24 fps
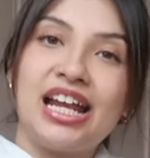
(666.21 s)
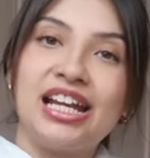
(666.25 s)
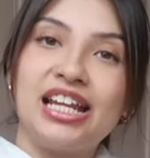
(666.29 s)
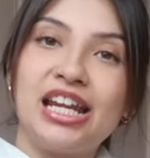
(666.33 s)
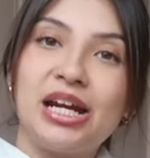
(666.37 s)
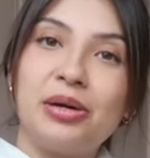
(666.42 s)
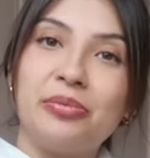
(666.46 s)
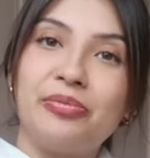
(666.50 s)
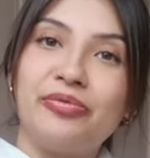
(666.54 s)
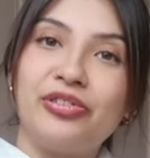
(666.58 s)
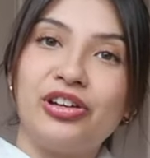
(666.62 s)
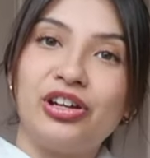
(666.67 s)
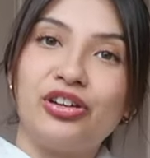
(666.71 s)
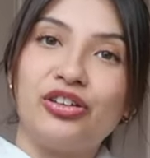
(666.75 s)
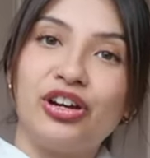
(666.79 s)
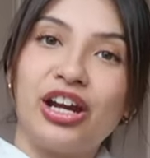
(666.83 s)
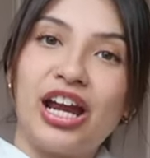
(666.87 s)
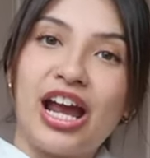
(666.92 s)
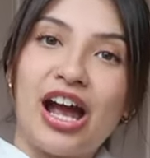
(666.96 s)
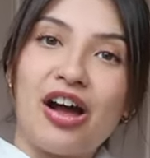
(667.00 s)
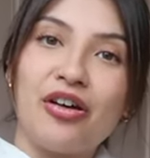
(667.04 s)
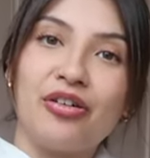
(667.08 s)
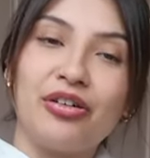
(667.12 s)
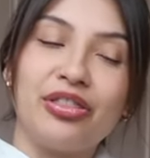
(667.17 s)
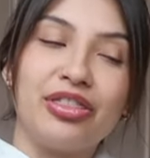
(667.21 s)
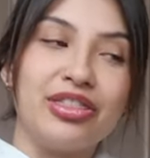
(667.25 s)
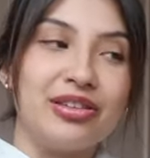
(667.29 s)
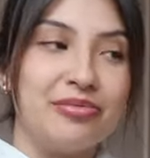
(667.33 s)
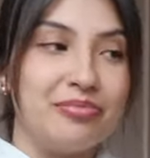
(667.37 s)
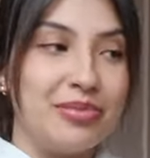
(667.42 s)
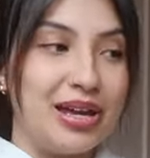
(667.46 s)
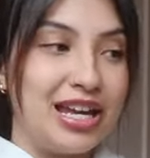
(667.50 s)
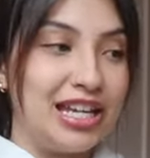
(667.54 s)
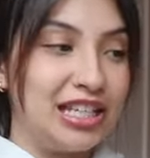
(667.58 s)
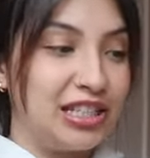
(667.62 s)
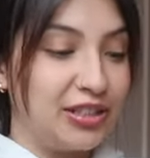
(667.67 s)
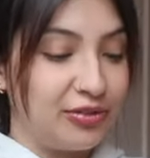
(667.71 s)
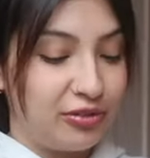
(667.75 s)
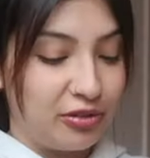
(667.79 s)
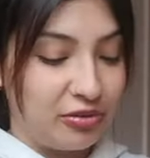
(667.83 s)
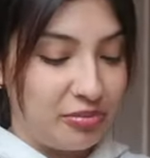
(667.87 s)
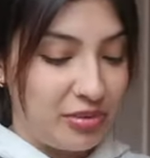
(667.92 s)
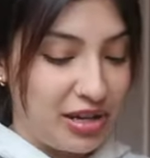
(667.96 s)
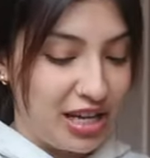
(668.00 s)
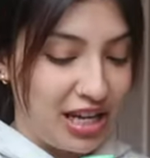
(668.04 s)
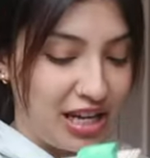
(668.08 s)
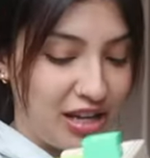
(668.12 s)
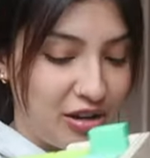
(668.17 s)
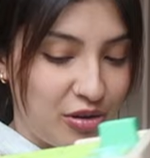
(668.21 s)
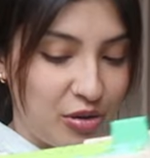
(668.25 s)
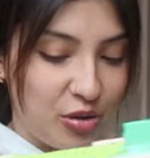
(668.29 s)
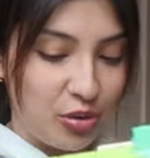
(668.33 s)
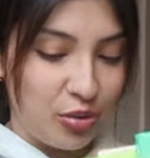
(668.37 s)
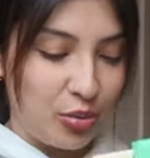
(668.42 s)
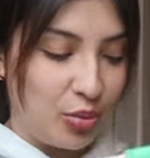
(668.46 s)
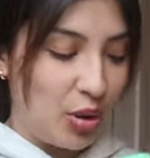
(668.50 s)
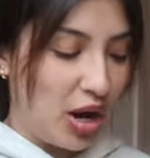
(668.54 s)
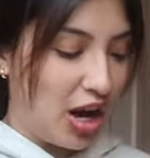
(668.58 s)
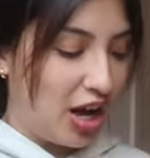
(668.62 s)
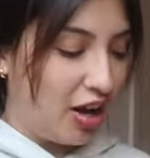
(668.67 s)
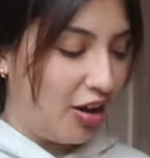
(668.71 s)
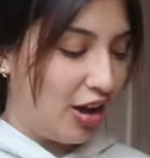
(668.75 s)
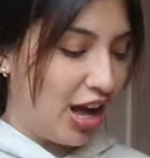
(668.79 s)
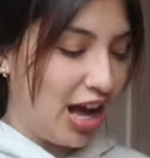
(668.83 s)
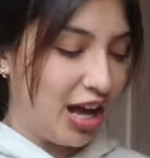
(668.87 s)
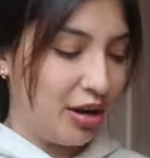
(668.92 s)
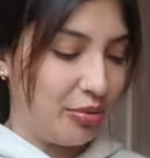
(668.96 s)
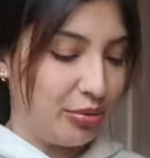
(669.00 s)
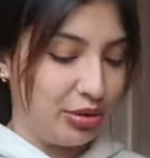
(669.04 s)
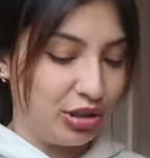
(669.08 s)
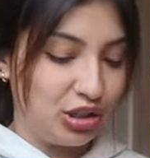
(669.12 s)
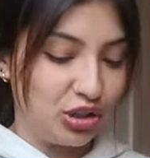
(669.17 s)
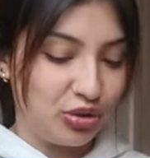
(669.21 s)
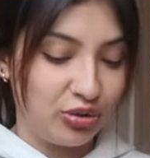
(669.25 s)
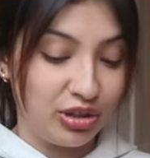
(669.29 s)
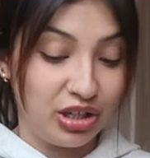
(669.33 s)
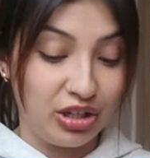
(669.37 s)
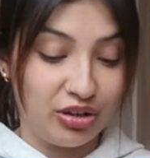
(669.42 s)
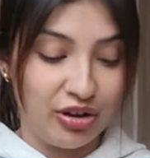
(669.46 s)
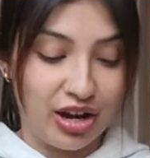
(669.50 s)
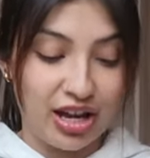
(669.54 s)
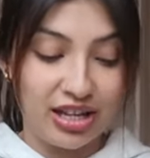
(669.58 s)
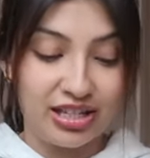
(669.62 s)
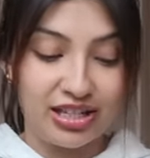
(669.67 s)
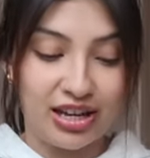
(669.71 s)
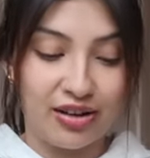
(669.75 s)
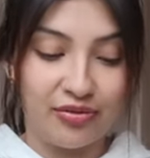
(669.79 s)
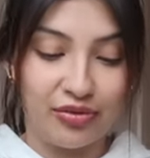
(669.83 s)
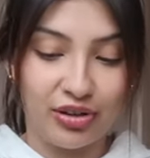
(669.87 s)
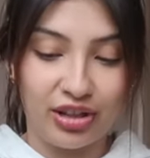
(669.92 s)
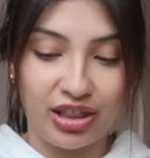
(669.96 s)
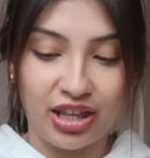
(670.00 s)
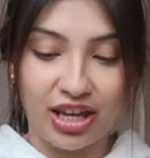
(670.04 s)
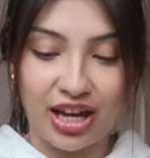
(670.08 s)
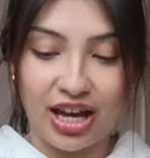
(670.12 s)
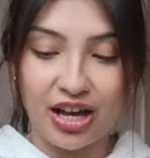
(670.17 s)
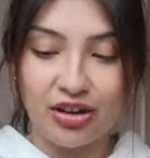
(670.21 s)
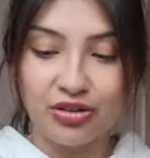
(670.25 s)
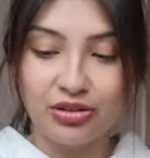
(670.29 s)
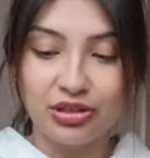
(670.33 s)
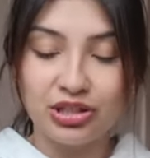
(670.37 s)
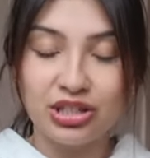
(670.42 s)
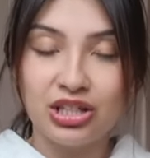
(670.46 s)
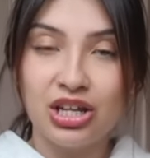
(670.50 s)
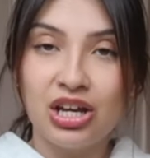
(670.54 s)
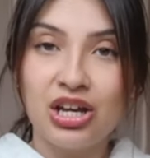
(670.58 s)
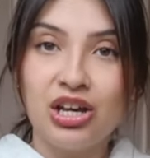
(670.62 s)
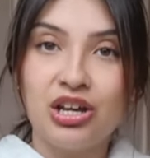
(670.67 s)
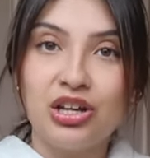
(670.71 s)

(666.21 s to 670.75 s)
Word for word: ended up figuring out the maze for me while I was showing you guys everything else.